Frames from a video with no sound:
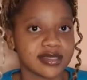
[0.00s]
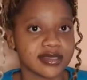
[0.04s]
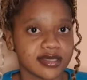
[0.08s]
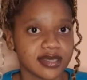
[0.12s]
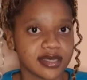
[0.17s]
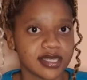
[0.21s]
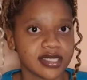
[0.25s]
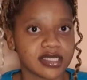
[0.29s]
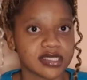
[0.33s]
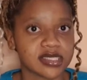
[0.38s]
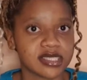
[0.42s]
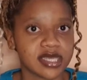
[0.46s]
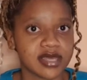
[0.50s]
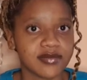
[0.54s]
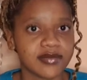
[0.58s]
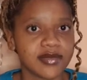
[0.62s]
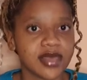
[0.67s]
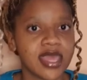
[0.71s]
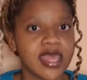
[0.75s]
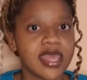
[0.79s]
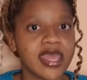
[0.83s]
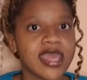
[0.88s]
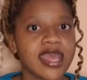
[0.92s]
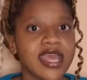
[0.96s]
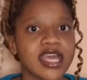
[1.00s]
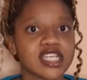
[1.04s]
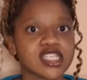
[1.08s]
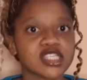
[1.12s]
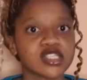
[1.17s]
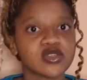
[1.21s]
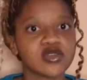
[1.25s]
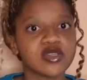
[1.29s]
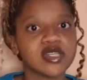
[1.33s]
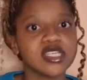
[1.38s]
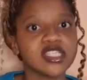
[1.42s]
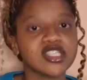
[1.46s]
exam, as
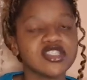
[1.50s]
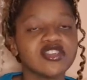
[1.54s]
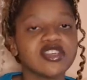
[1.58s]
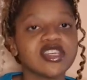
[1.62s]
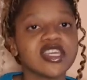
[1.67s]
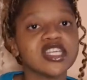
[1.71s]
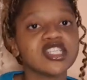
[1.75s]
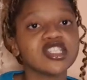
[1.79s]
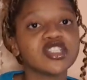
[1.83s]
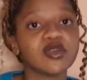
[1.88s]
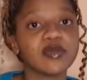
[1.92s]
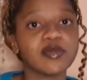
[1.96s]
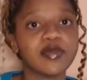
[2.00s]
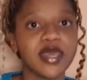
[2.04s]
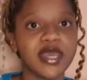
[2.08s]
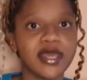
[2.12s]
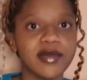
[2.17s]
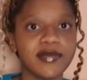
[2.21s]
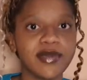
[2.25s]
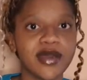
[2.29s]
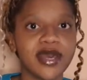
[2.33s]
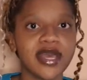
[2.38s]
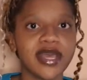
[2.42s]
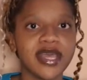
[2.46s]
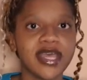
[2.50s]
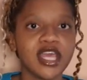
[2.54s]
soon as you get your paper,